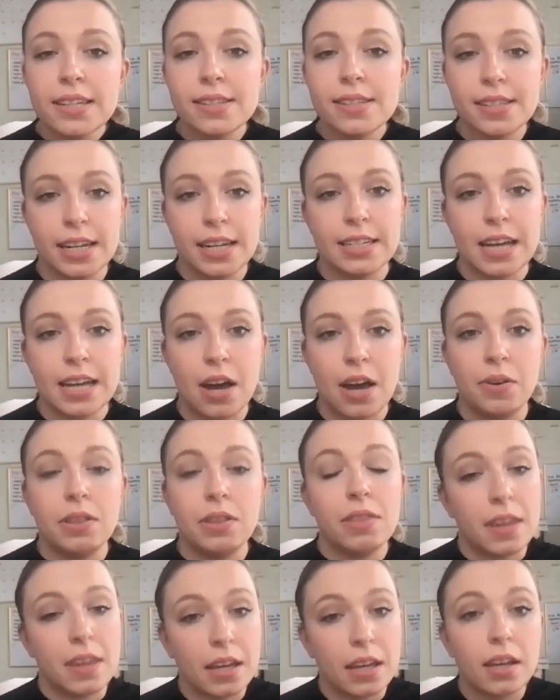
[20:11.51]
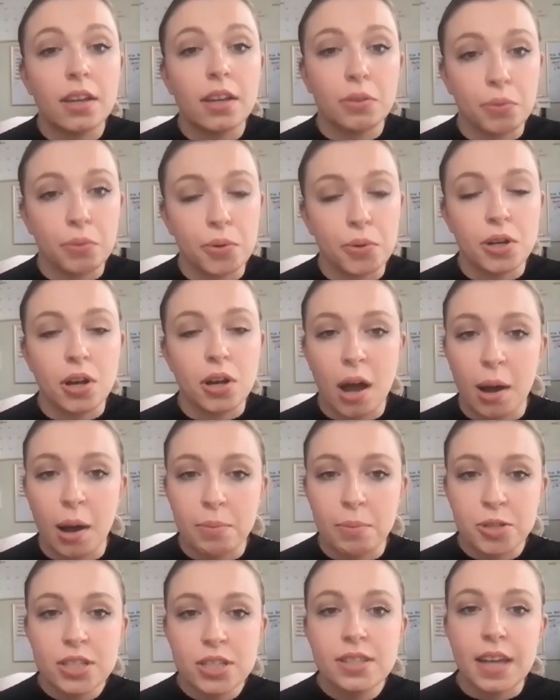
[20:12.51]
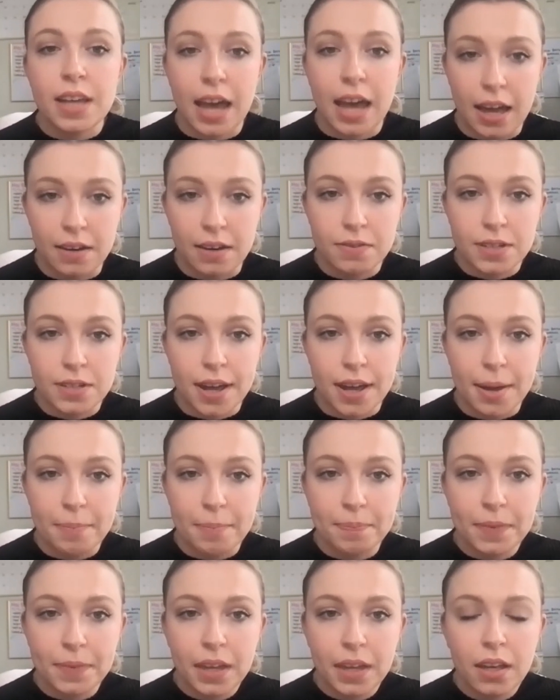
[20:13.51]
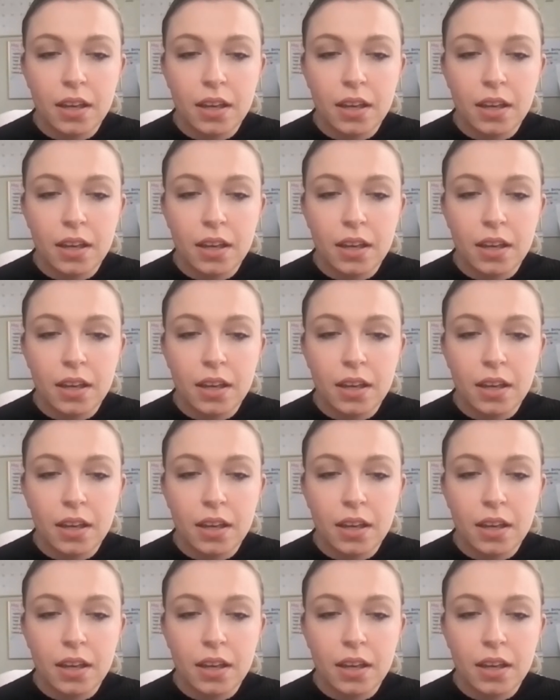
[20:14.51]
sitting down and thinking through your options ahead of time.